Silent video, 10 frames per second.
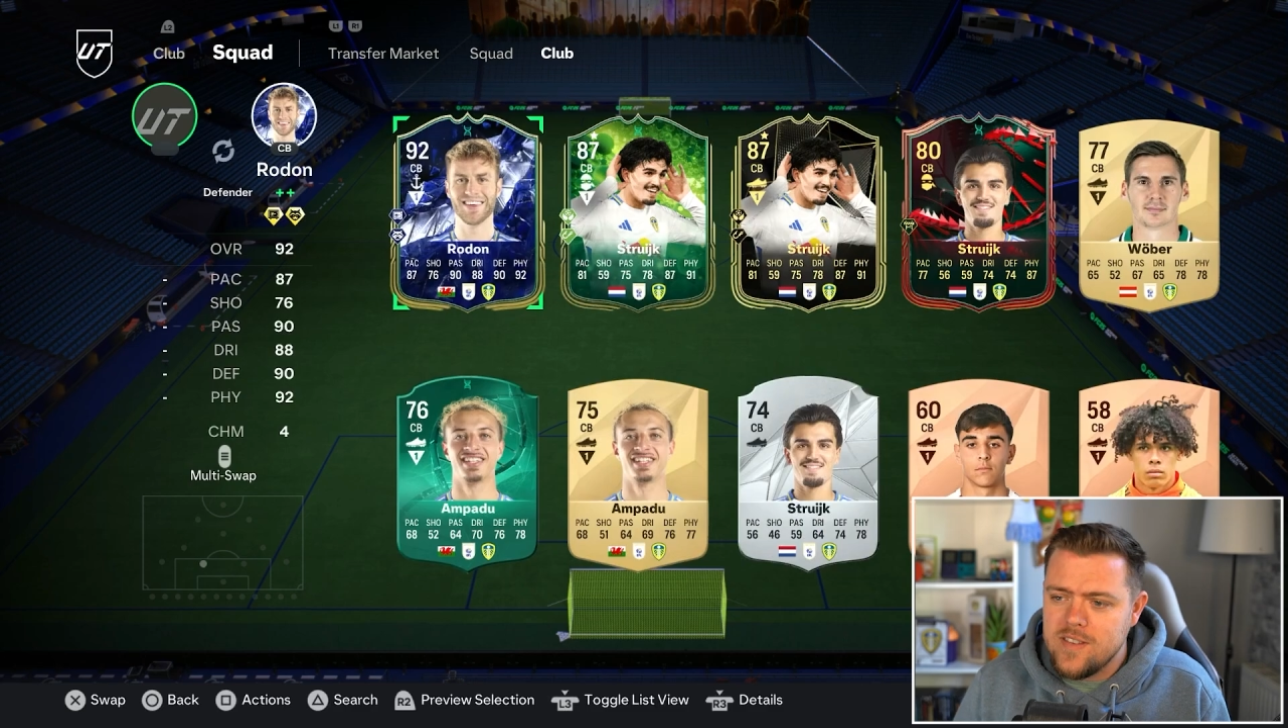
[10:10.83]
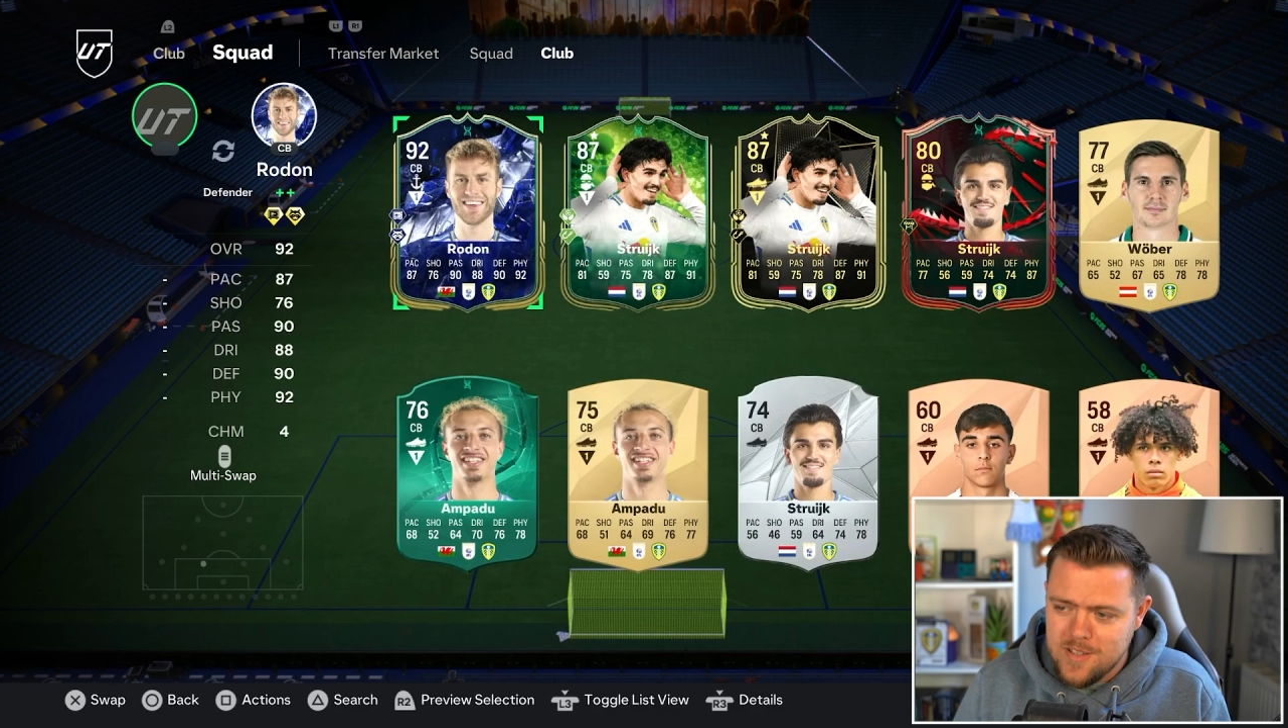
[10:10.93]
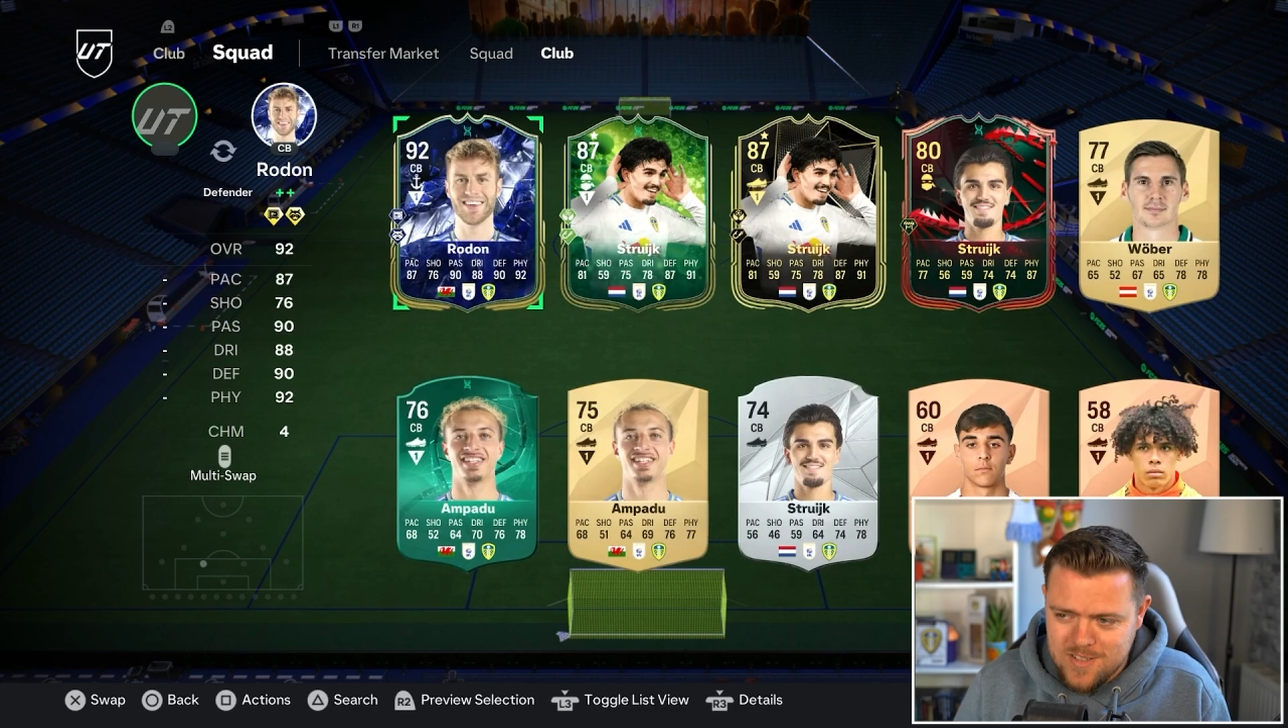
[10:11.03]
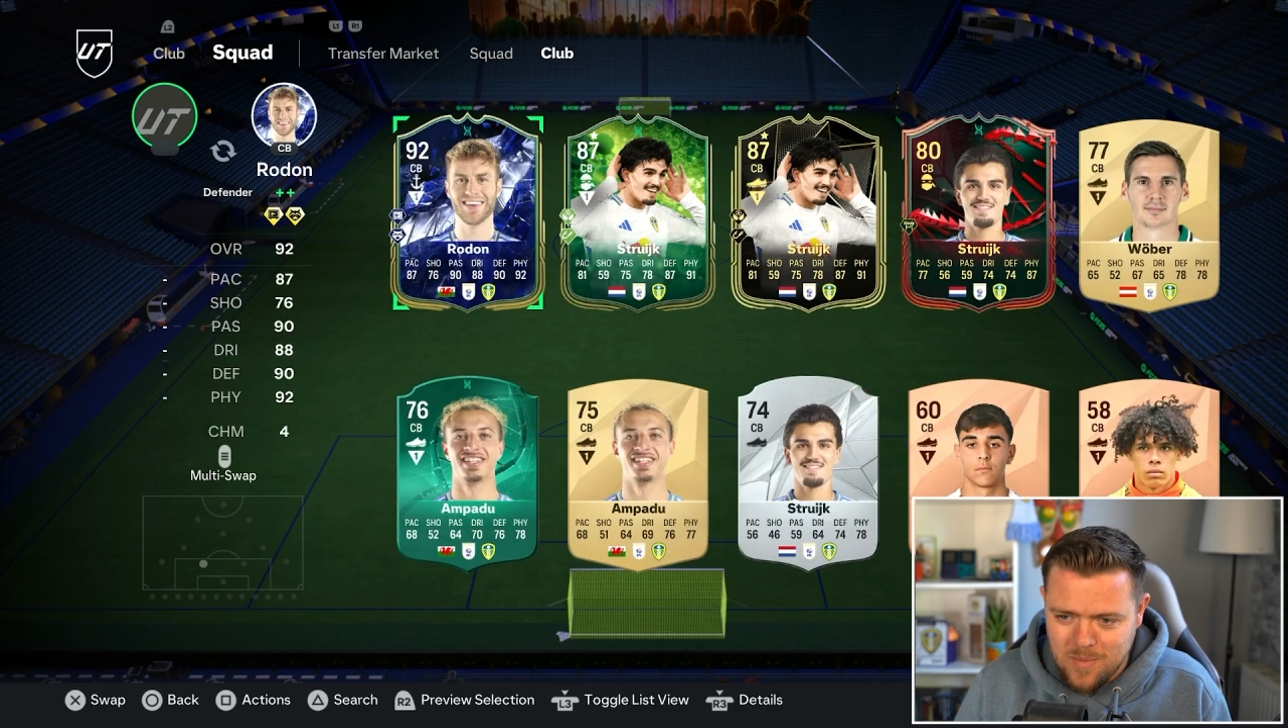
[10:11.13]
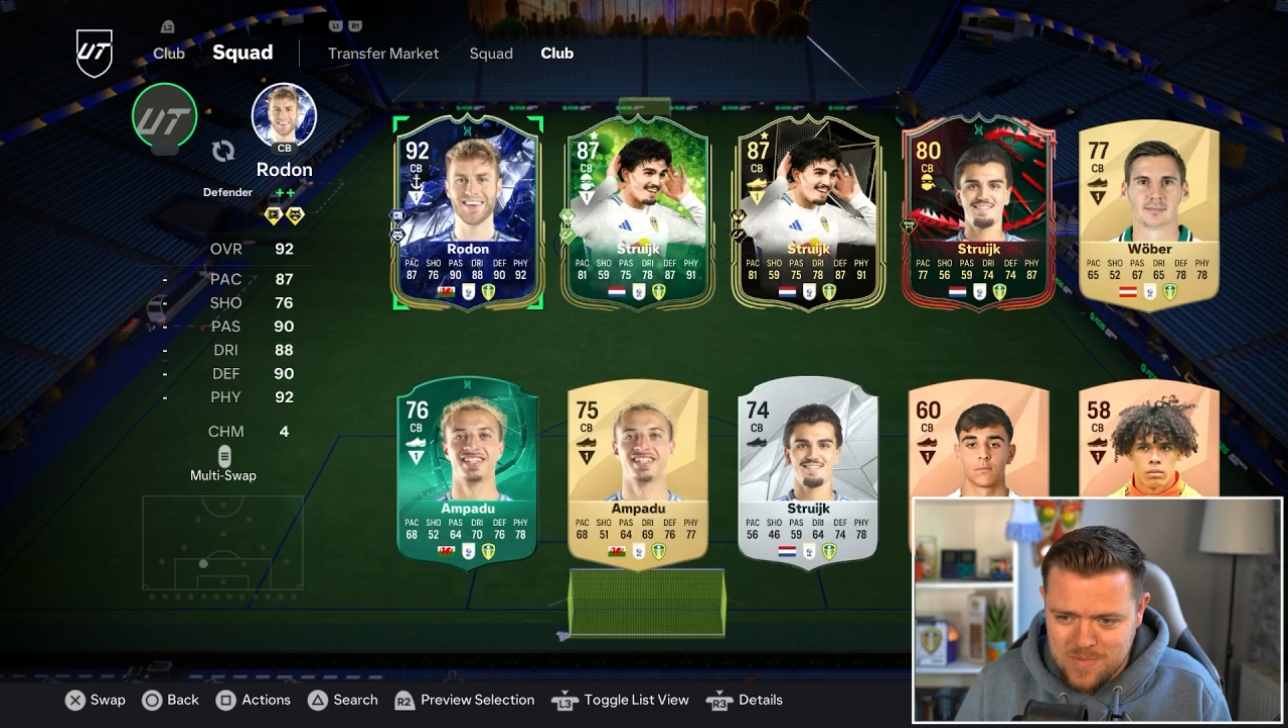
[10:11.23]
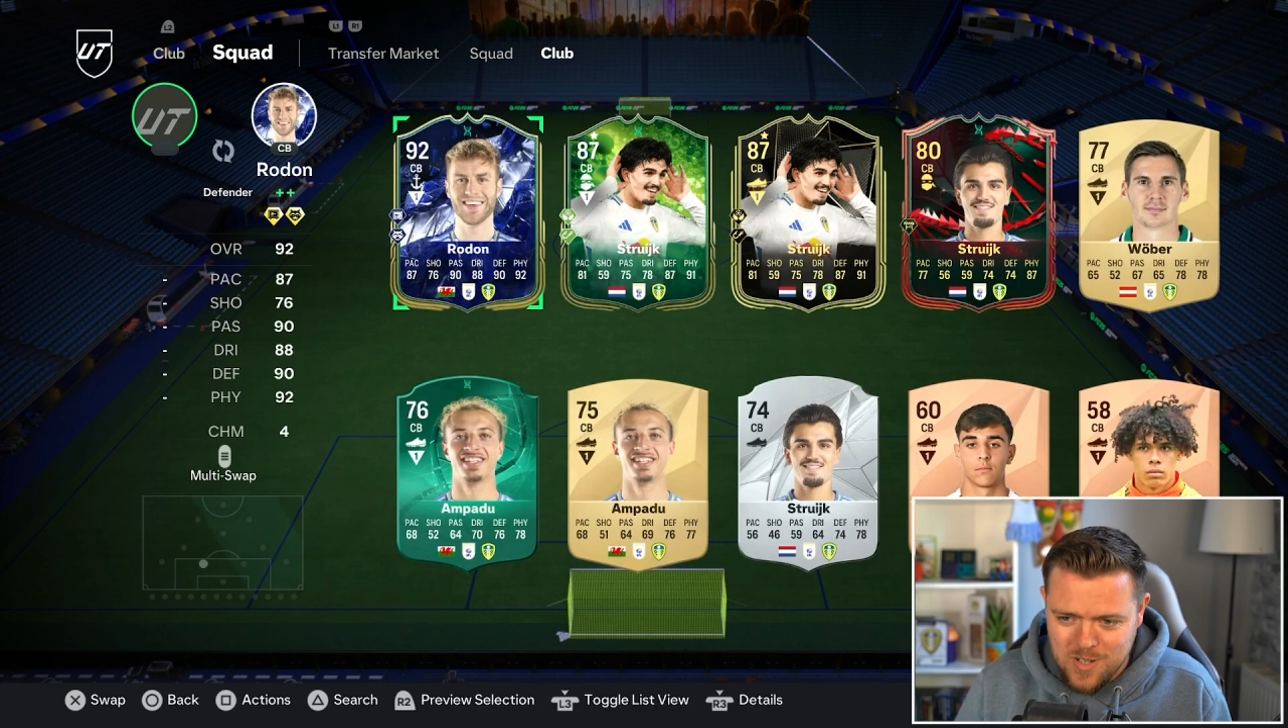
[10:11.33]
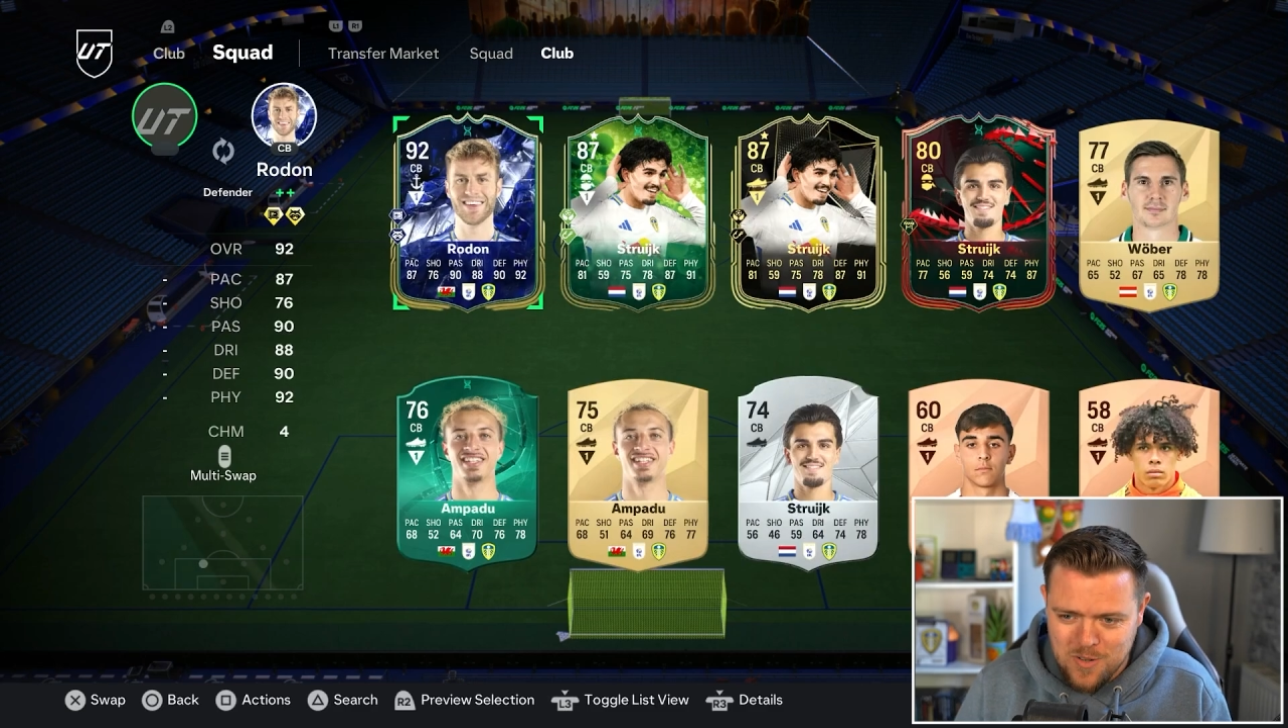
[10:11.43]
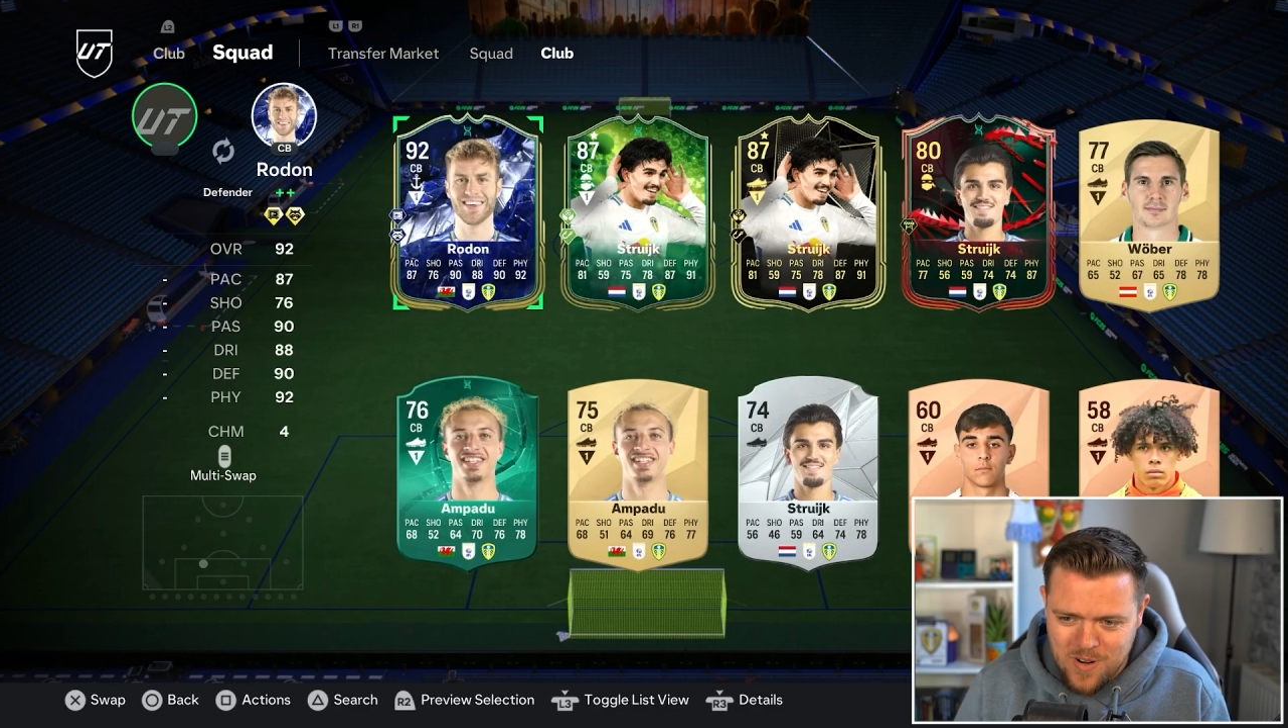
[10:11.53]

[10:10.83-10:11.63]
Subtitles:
the top two